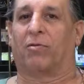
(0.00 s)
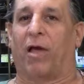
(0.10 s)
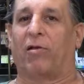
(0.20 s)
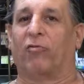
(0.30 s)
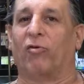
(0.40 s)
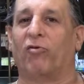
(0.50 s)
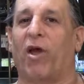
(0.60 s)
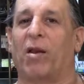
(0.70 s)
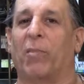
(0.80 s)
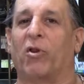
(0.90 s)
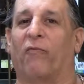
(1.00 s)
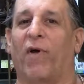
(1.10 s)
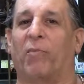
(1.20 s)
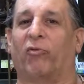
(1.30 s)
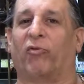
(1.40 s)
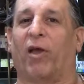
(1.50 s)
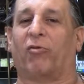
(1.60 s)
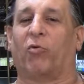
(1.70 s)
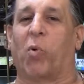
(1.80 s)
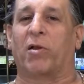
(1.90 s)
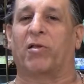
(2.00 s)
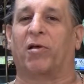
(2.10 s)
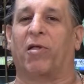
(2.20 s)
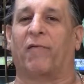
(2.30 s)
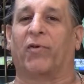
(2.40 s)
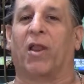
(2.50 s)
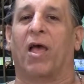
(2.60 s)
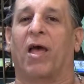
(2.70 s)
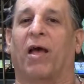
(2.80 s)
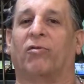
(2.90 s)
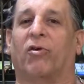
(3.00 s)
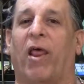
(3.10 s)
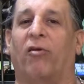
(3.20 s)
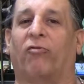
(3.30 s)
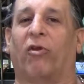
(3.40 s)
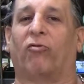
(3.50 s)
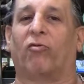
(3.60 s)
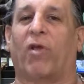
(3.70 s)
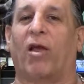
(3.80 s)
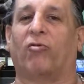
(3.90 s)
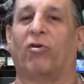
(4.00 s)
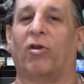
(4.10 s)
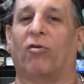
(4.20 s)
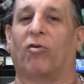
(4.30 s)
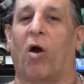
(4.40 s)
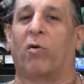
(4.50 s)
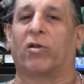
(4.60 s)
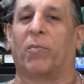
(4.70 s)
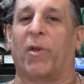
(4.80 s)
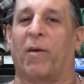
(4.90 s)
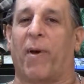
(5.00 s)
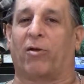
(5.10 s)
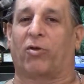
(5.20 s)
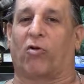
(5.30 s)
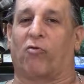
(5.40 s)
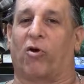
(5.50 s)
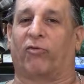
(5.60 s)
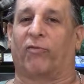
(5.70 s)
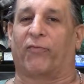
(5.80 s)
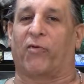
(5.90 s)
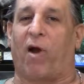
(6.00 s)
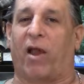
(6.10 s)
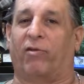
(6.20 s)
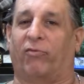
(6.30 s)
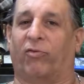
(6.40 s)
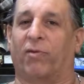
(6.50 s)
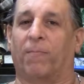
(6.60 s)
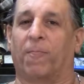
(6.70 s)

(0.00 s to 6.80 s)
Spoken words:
Ladies and gentlemen, November 6, 2011, and today's dissertation is going to be about the cross of Christ